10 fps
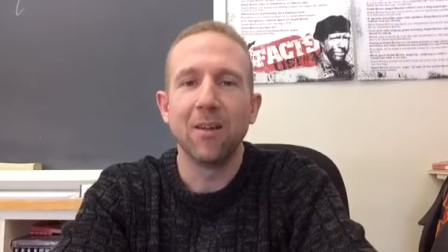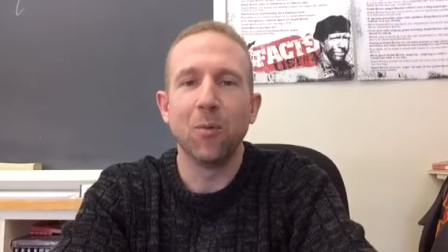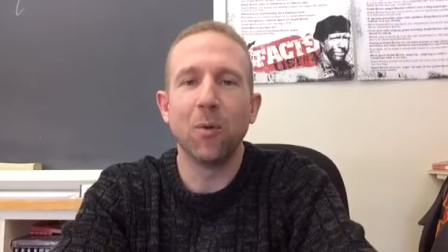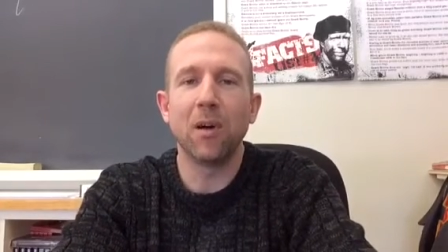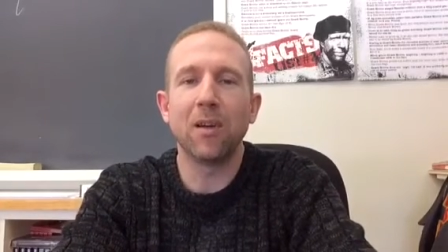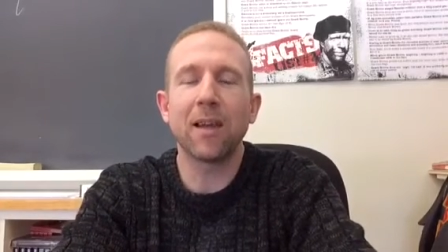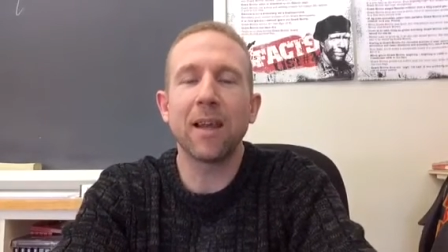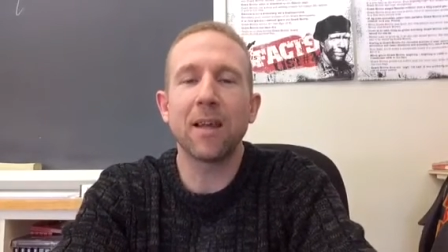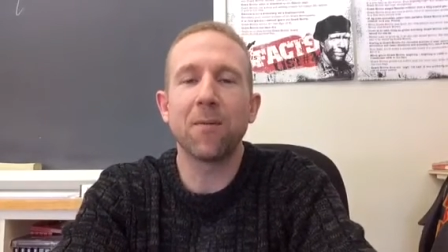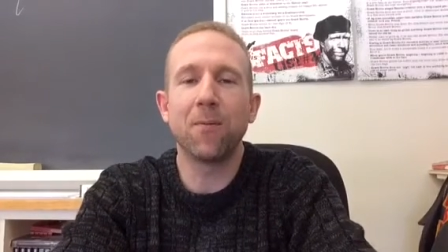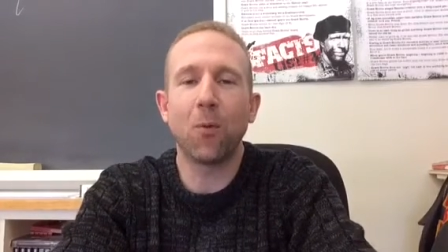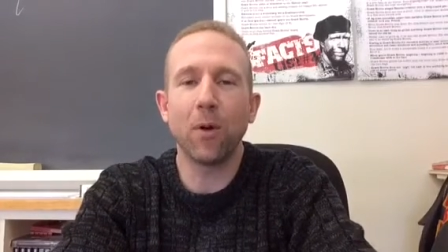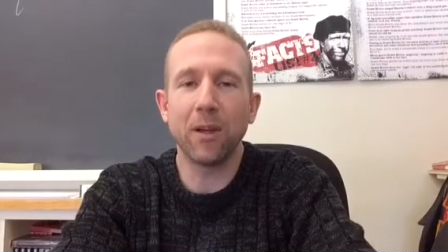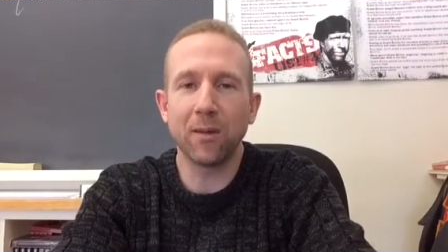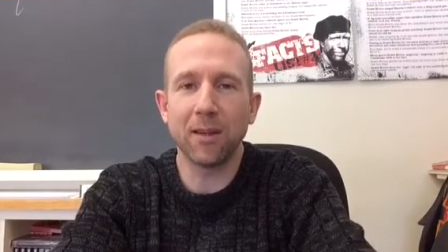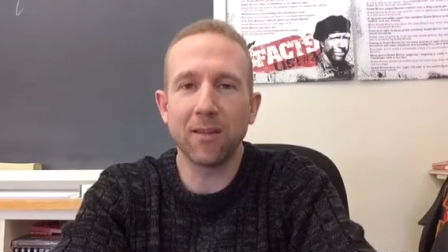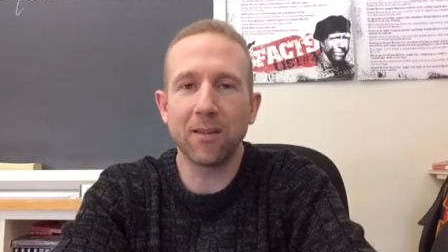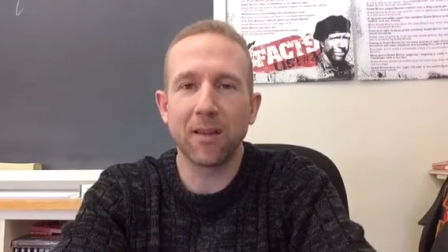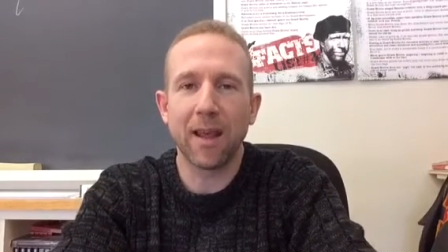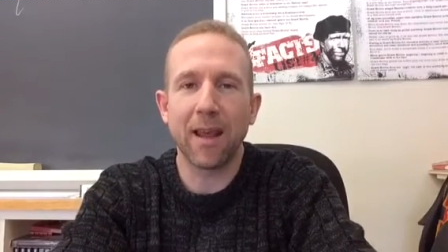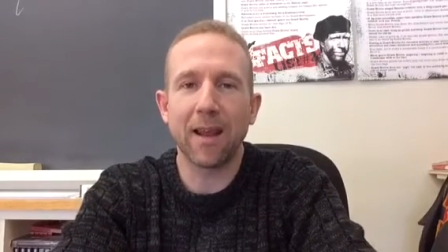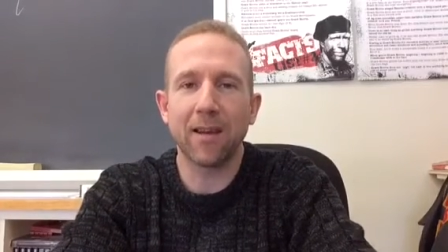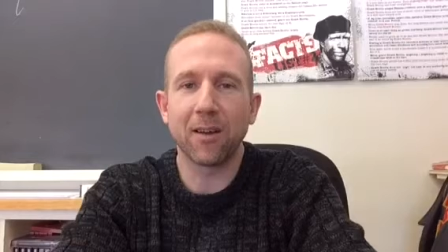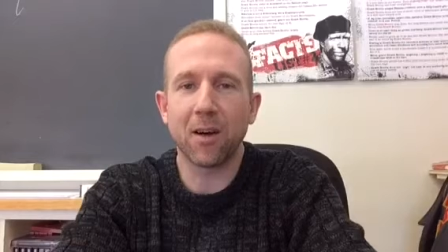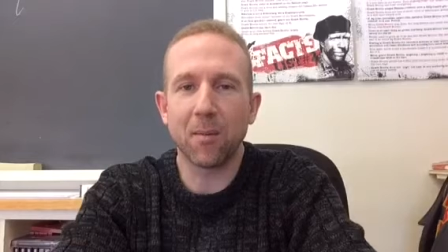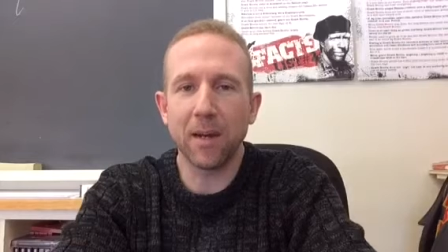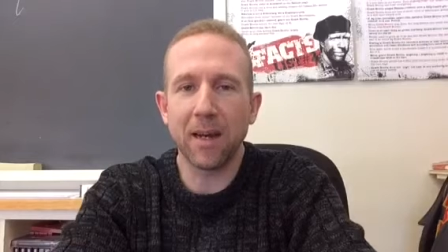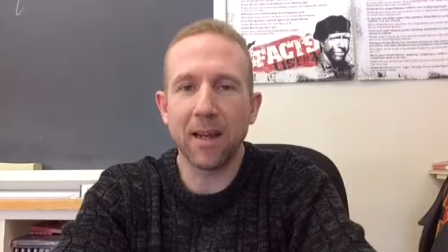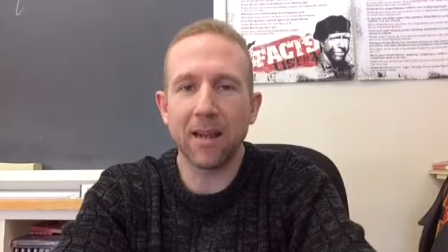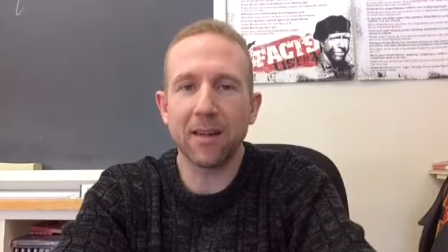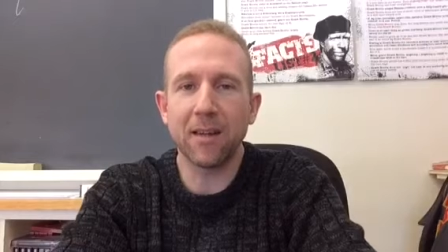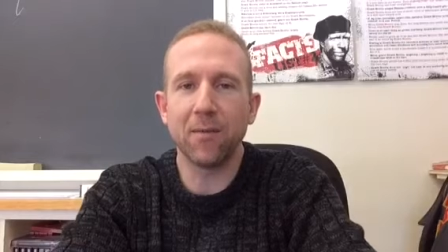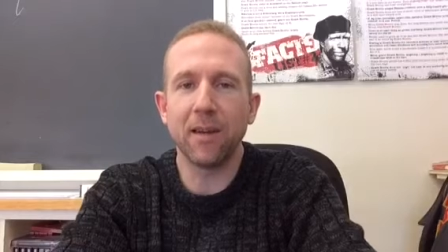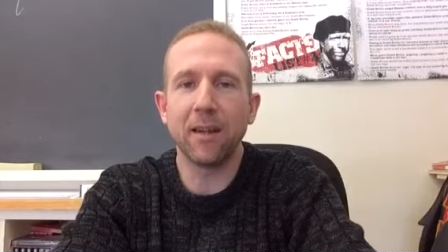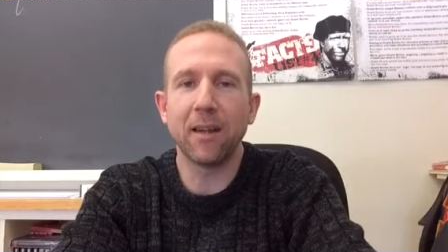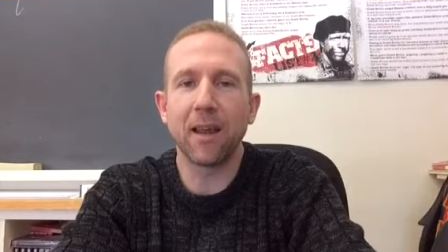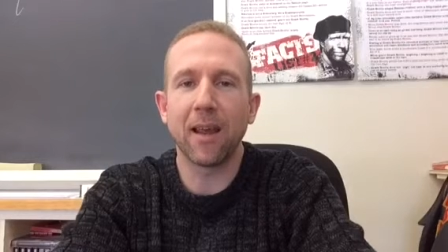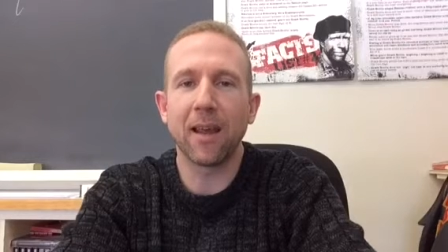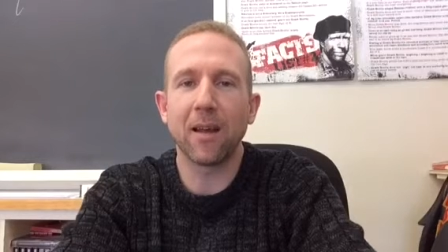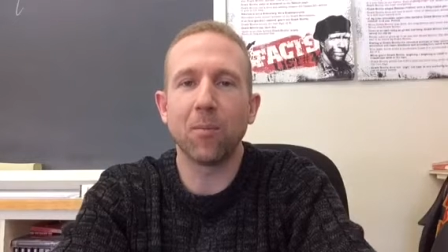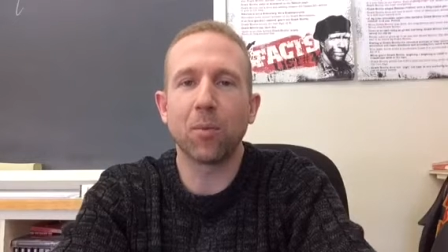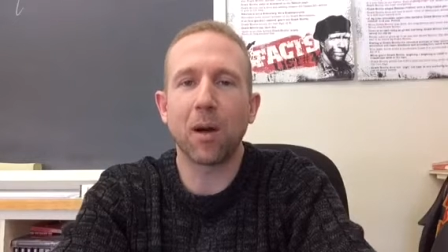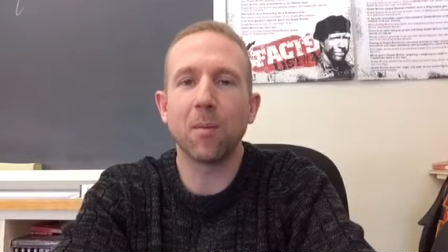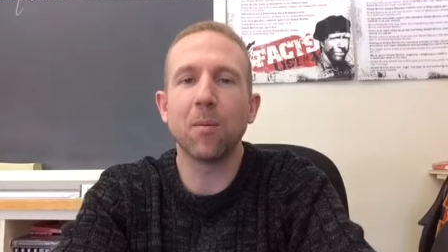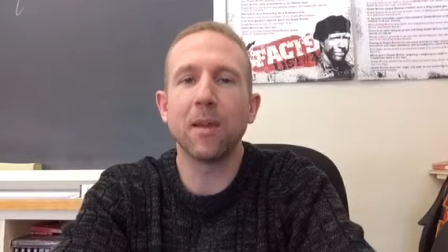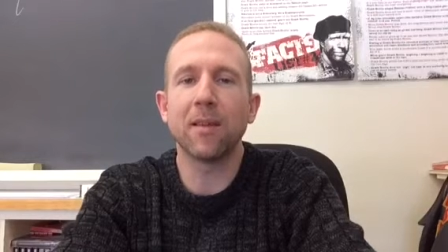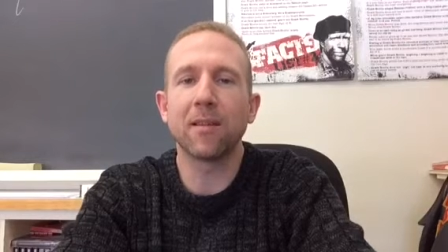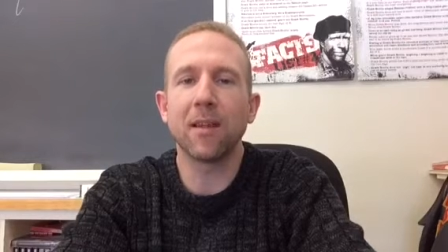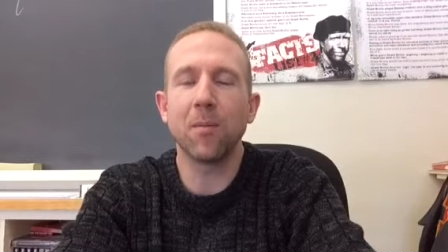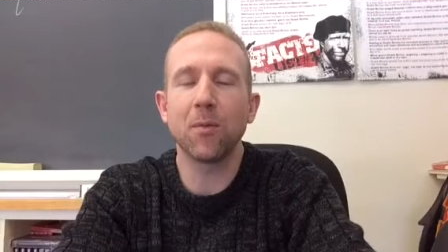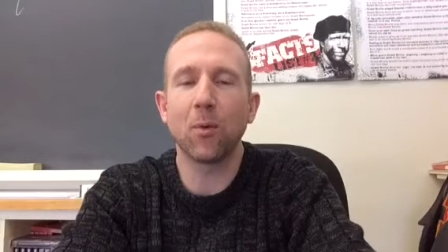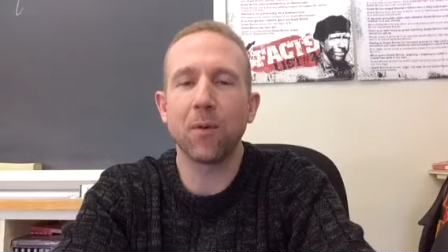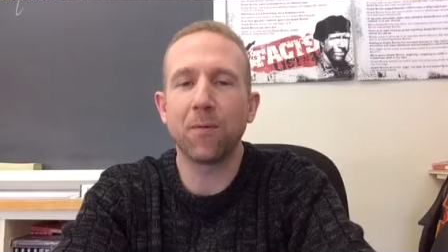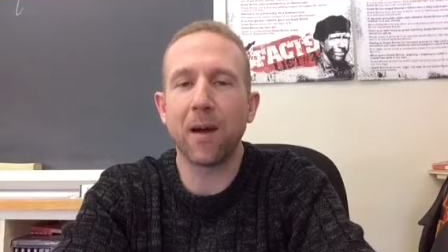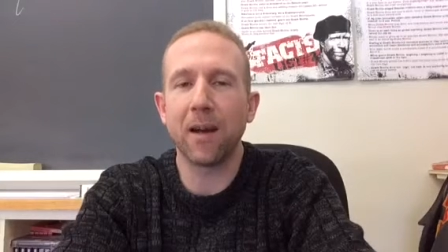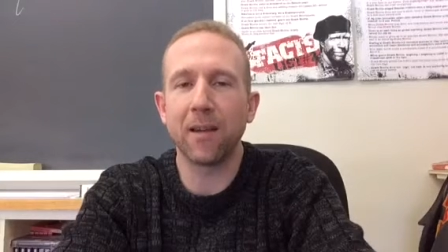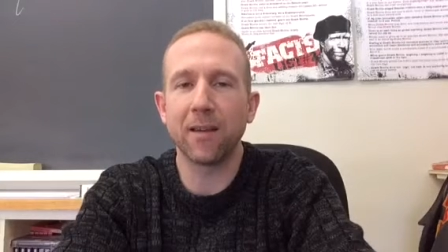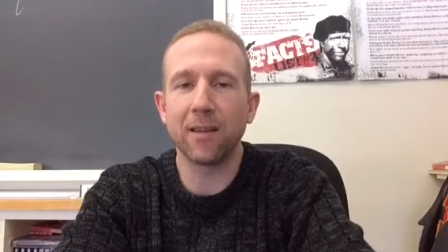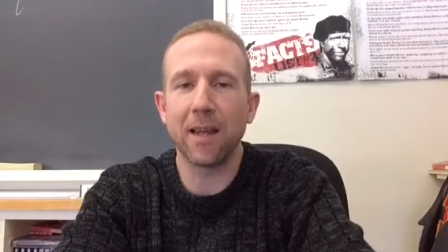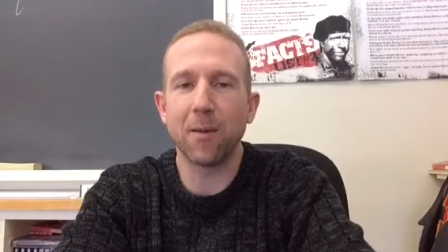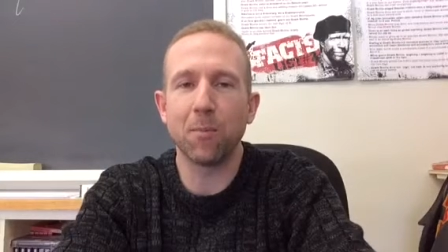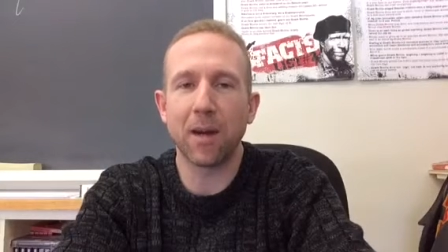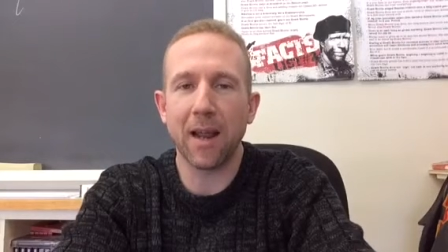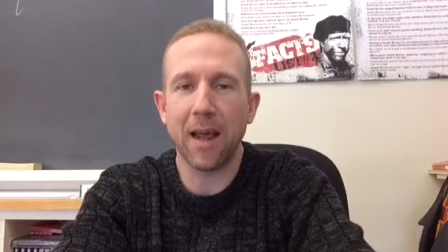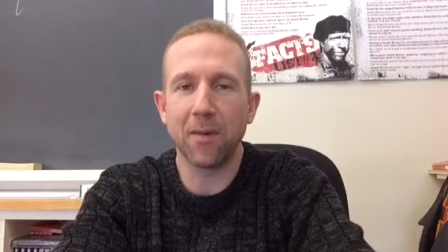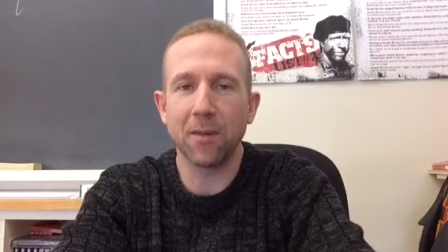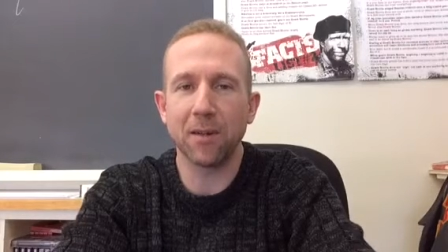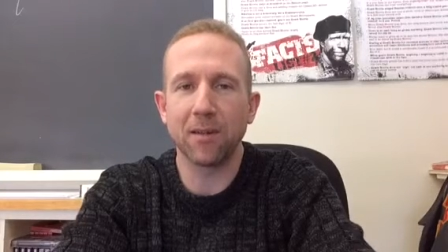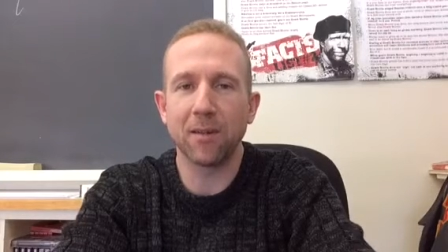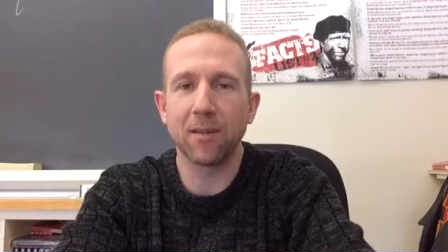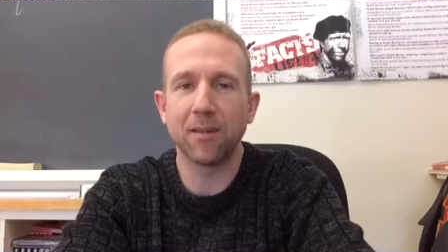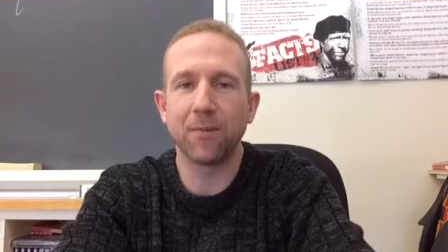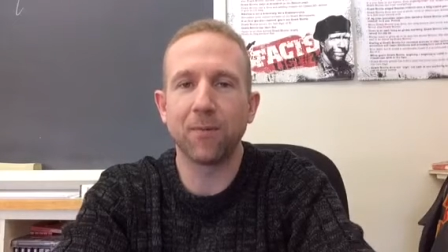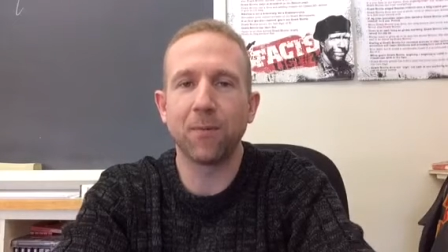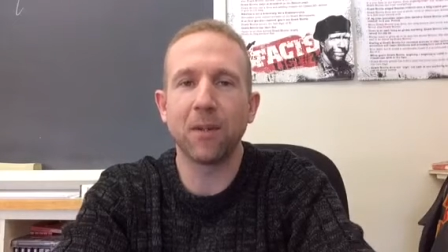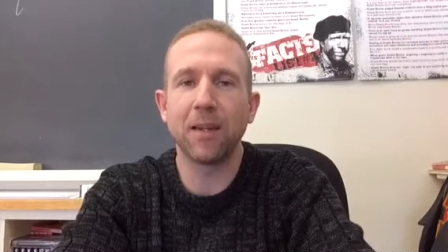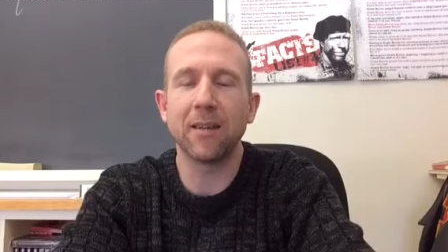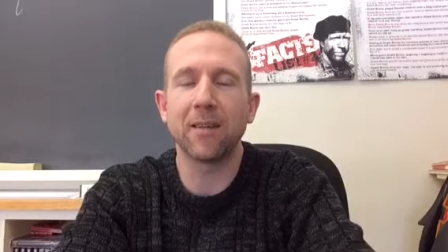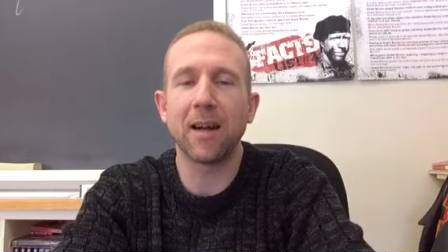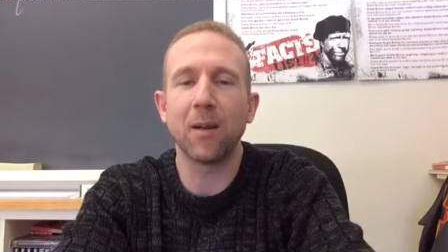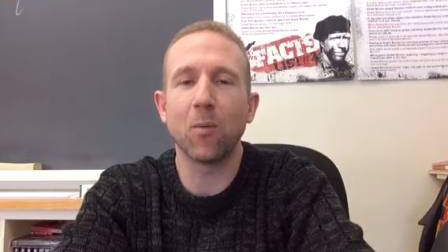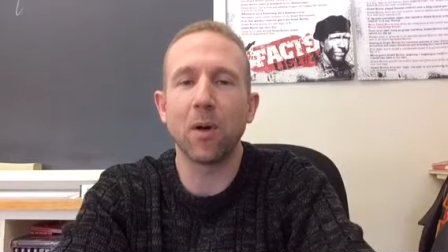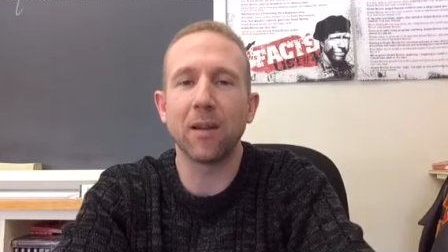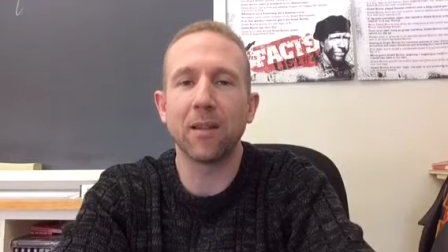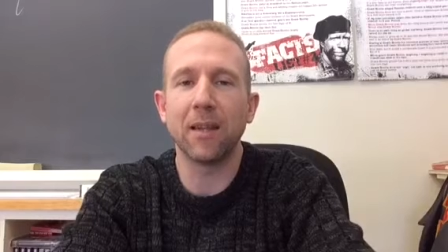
We're looking at 4 units and a culminating activity and probably some sort of final exam, but I haven't fully decided what